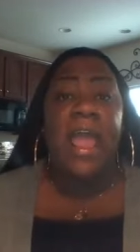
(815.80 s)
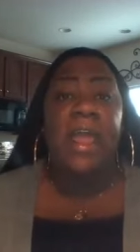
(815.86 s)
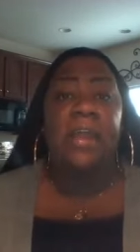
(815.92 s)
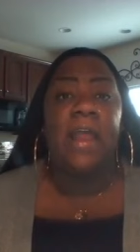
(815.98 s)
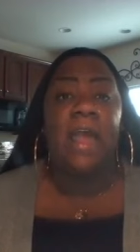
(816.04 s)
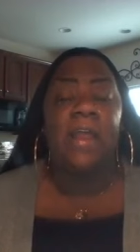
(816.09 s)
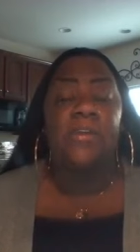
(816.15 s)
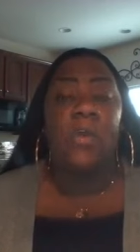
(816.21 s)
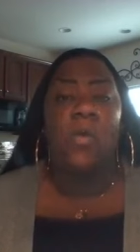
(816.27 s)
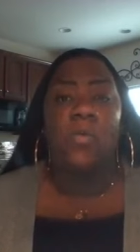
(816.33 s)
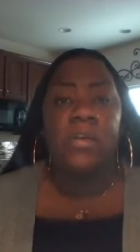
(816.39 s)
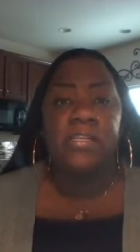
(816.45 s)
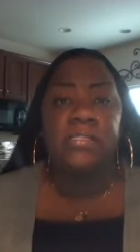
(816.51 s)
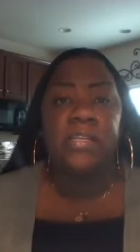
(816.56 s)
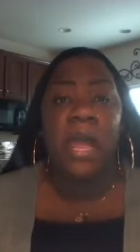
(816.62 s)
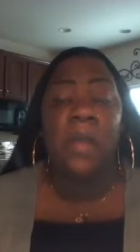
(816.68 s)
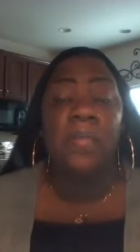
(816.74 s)
And I
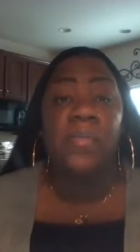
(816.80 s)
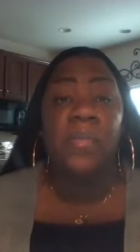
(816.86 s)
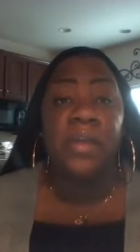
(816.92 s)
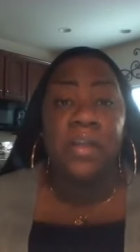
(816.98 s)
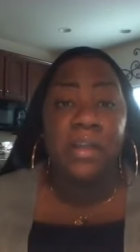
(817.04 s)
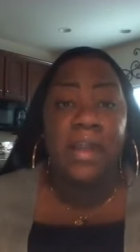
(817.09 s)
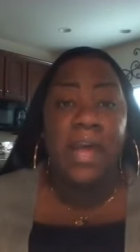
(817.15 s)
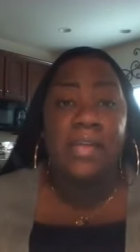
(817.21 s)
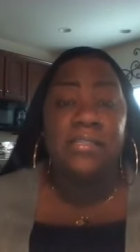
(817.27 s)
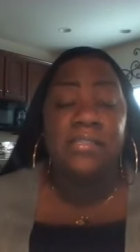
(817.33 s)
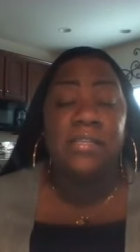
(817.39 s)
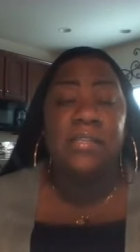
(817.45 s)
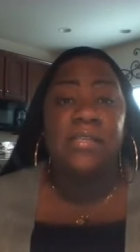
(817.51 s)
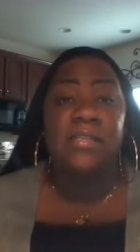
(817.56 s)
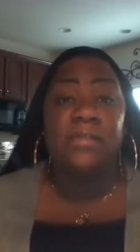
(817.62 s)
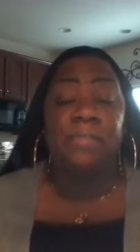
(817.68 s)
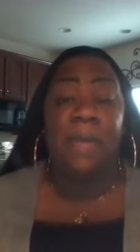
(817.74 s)
realized that
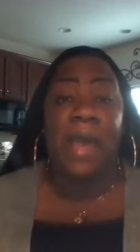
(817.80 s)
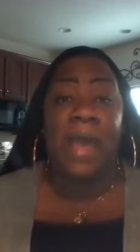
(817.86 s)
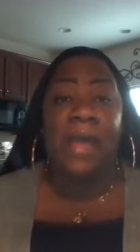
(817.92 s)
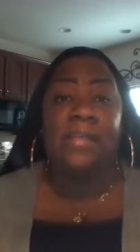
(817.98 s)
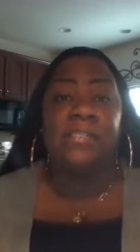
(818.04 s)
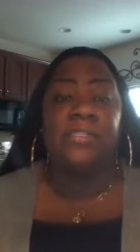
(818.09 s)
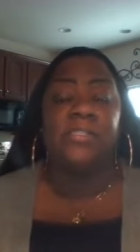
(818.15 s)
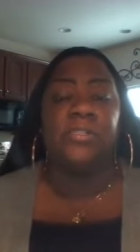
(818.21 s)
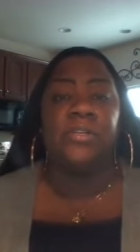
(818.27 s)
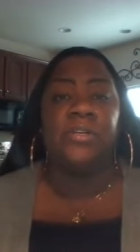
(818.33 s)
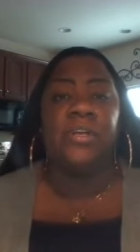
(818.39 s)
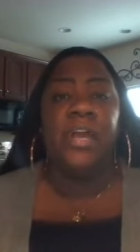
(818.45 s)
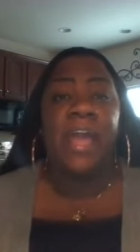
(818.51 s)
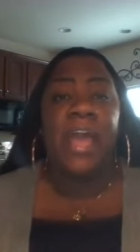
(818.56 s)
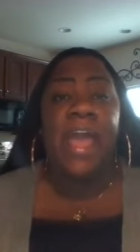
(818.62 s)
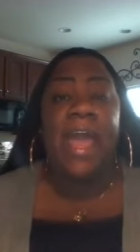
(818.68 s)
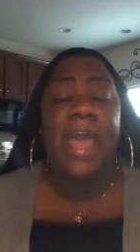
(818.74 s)
this pastor
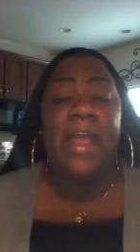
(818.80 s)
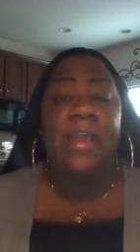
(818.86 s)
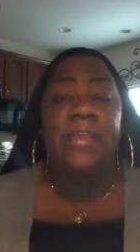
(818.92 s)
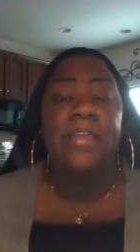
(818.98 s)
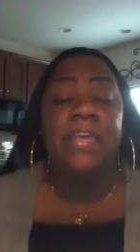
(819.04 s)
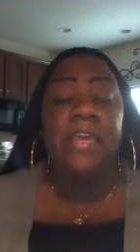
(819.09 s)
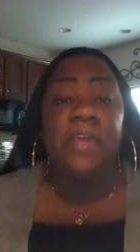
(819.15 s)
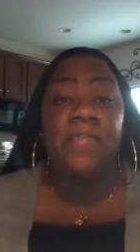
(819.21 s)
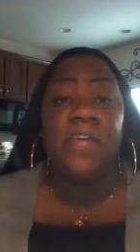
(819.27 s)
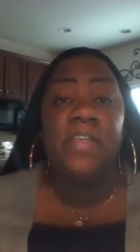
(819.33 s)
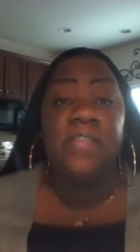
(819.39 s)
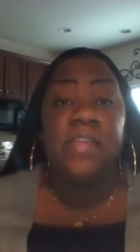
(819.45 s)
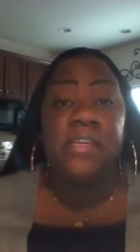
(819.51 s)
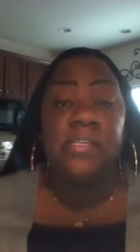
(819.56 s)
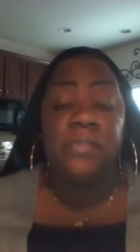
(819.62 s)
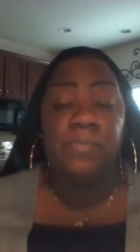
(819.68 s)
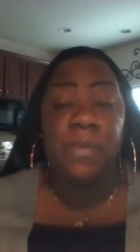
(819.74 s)
had given
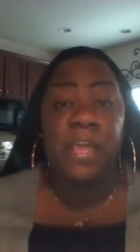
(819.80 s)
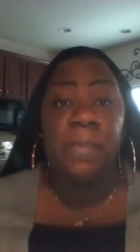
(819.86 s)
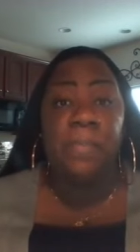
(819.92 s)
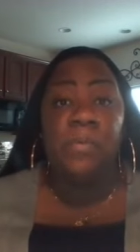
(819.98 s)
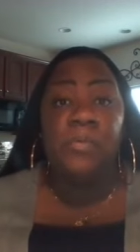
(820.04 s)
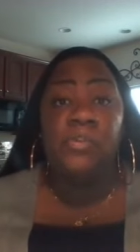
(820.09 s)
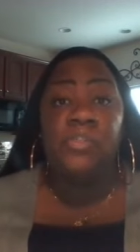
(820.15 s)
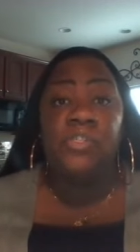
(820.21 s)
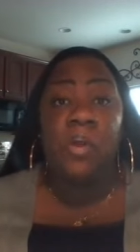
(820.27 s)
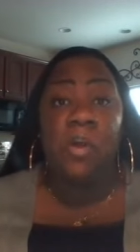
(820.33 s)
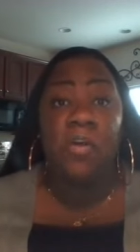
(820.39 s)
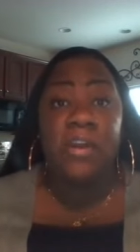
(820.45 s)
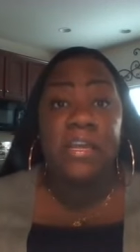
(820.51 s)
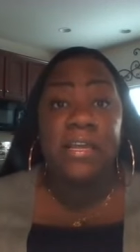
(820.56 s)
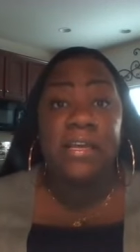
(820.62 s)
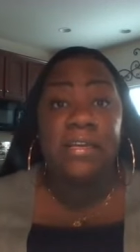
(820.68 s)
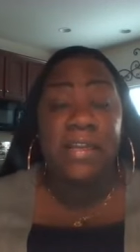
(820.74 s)
these people
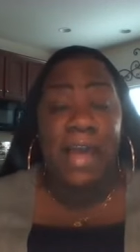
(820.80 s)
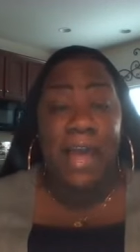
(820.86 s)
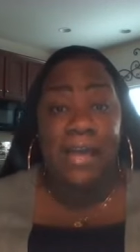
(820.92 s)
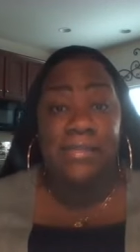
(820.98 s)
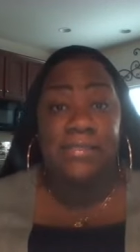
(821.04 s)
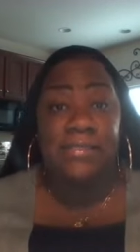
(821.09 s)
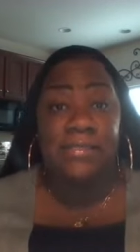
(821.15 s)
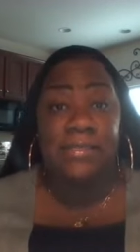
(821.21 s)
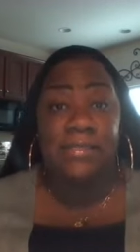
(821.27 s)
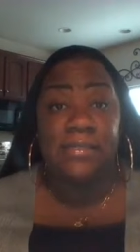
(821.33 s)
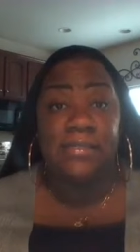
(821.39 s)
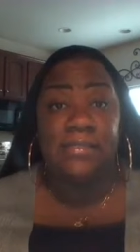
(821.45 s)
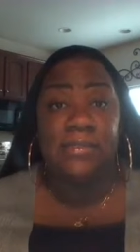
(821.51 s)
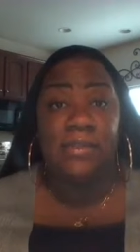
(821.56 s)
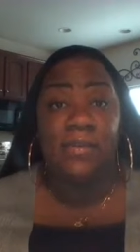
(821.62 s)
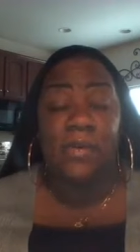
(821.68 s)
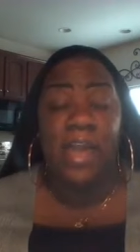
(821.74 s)
dirty glasses,
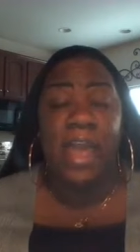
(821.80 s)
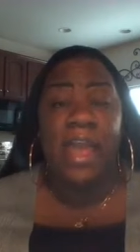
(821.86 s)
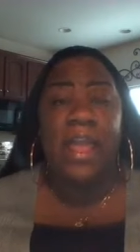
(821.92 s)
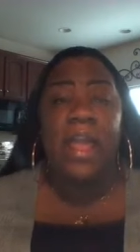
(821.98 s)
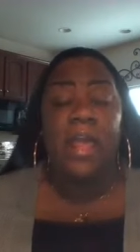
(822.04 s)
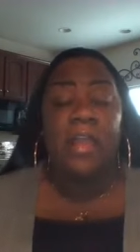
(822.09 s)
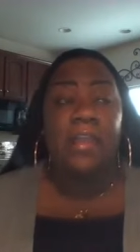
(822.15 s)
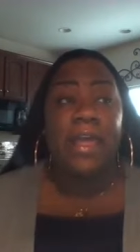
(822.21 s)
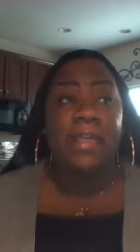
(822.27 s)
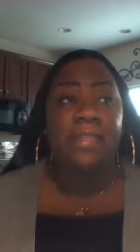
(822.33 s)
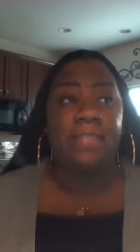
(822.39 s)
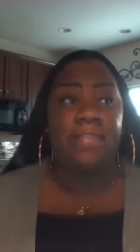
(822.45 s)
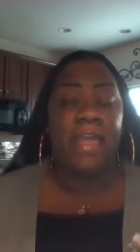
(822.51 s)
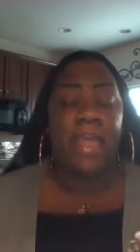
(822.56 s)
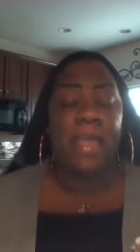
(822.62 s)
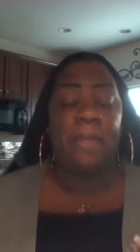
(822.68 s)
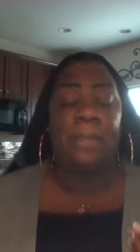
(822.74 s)
okay? Like
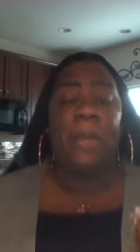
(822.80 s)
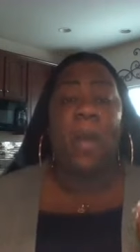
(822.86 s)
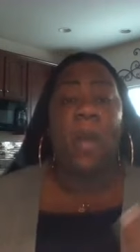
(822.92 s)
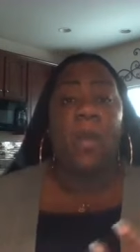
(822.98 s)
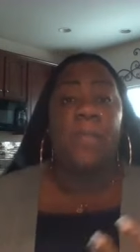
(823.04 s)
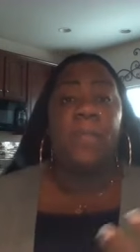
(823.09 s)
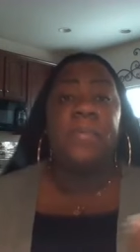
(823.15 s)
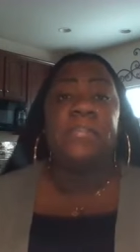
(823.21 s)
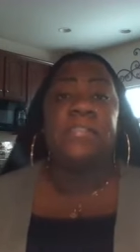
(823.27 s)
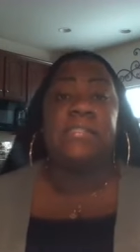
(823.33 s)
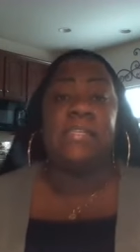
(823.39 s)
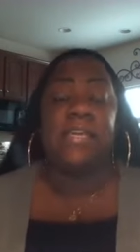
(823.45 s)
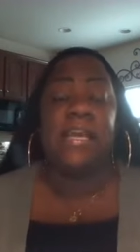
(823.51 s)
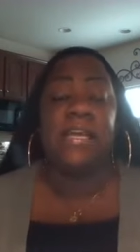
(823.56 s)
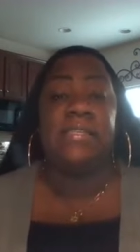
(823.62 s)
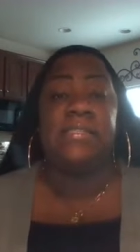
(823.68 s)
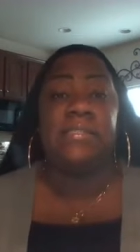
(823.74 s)
they
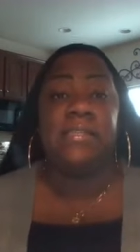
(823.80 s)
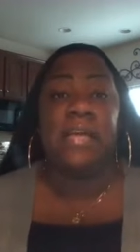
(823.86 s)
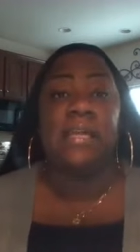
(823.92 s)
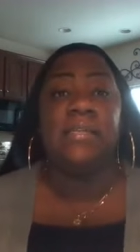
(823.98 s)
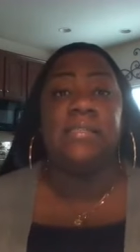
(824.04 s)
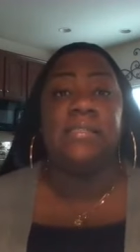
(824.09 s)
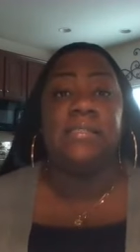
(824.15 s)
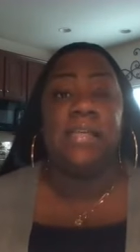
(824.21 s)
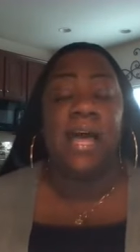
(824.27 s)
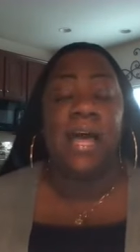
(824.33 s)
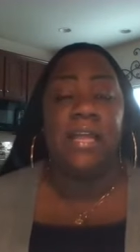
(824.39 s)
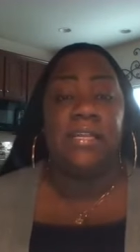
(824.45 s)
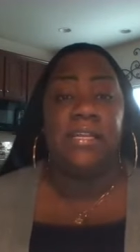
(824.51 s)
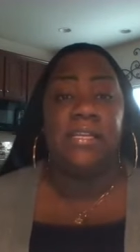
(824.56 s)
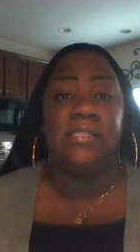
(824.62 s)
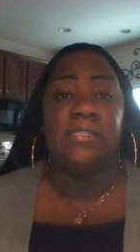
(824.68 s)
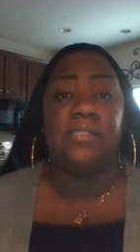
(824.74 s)
purposely had set aside
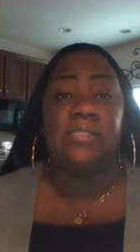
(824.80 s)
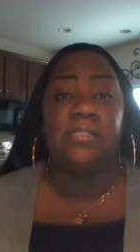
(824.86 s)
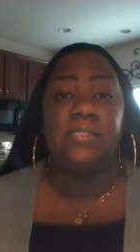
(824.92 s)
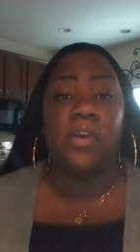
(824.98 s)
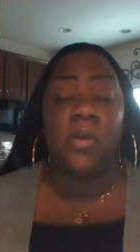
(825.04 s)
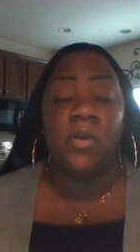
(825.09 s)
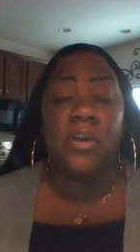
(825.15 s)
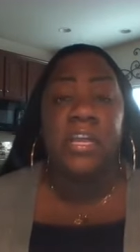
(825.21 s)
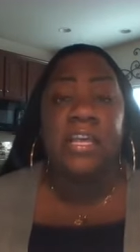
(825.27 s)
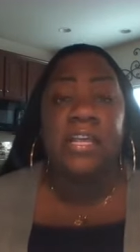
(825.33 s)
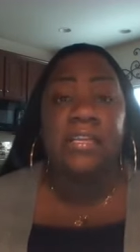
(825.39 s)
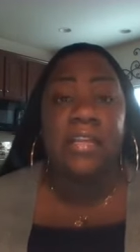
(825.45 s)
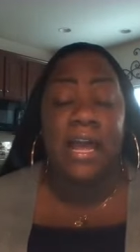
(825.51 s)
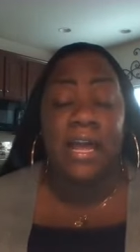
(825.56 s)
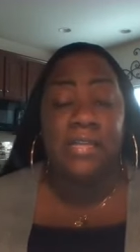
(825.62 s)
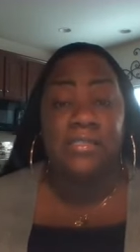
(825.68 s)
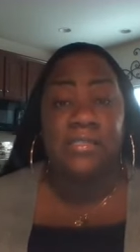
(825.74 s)
these dirty
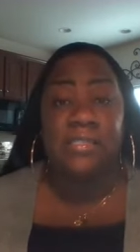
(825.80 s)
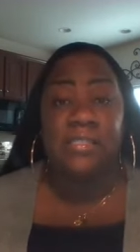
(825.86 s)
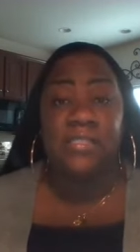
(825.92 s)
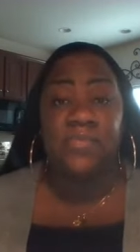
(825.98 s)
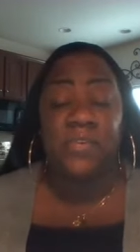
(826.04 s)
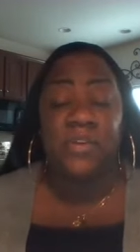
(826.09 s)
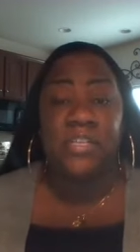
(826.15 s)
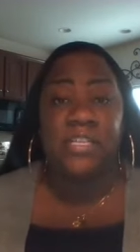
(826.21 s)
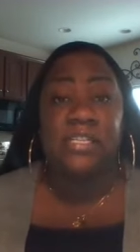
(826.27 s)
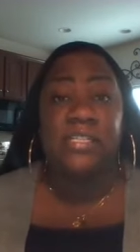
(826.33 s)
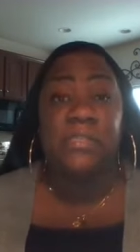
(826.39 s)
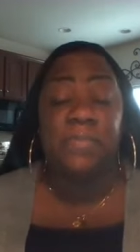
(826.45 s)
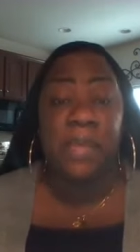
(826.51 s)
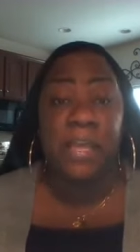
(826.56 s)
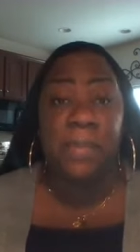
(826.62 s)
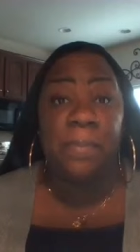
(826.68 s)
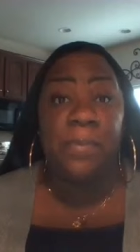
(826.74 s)
glasses for these
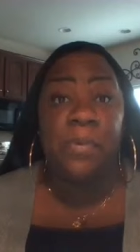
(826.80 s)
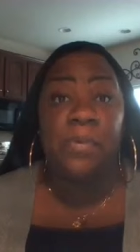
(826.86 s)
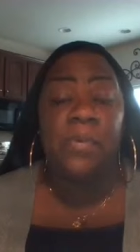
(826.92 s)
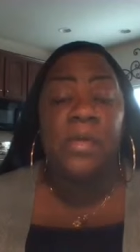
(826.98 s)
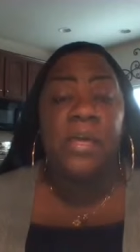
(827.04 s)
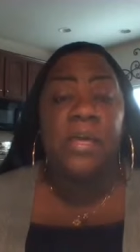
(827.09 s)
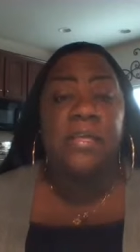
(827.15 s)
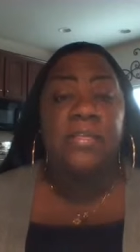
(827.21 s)
people